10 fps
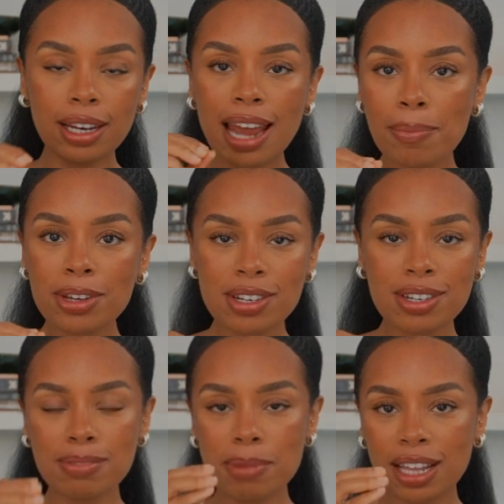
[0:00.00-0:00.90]

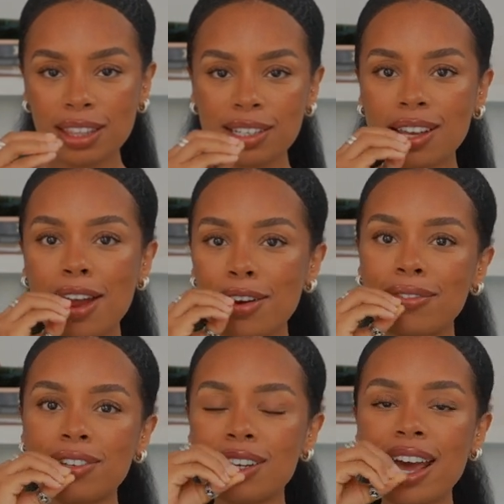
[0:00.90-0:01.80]
lemons make this kind
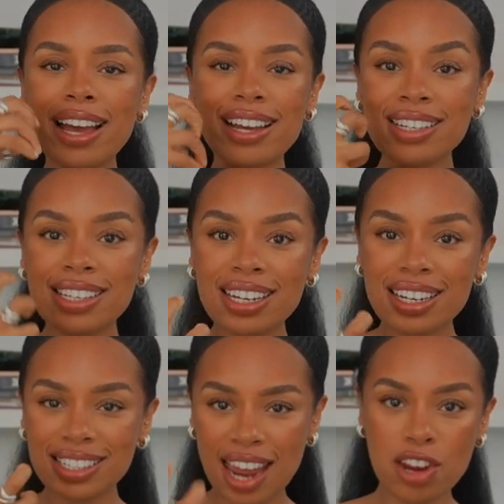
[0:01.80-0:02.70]
of slight
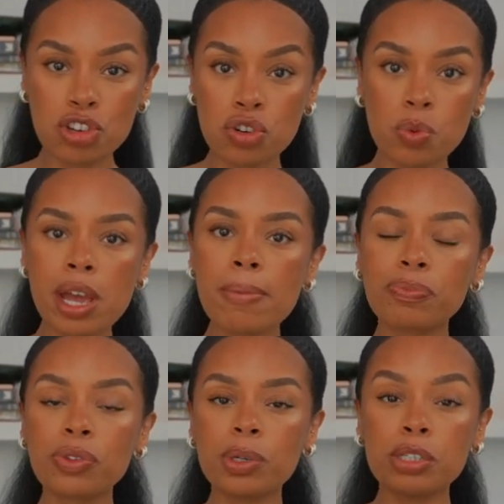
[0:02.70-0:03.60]
acidic taste to it,
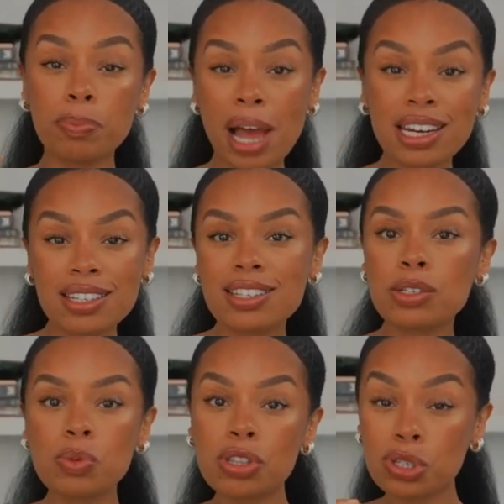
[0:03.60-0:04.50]
which
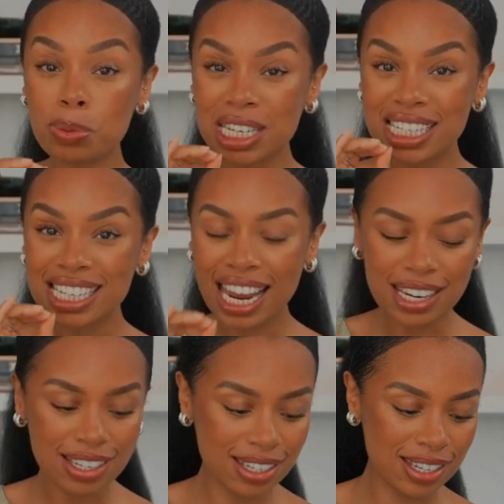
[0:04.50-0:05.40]
balances with the sweet
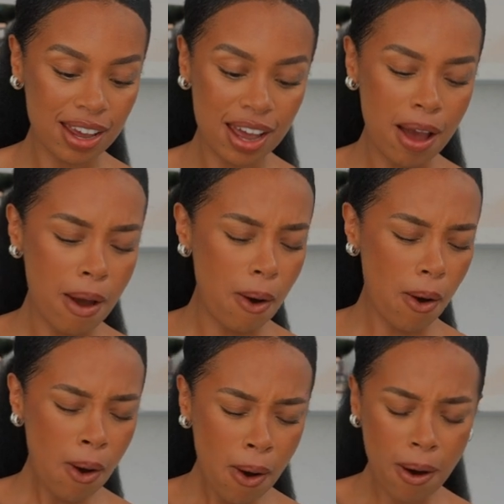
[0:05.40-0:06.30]
dates.
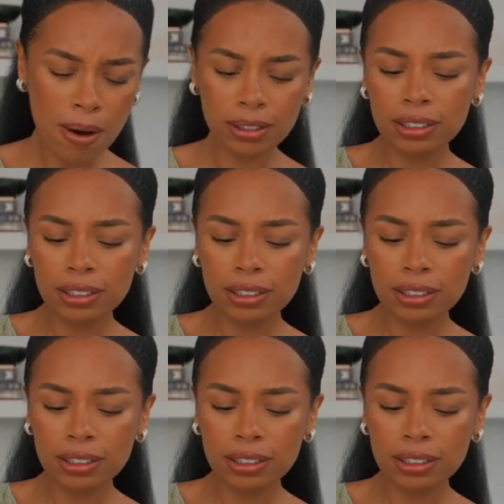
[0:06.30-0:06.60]
Oh.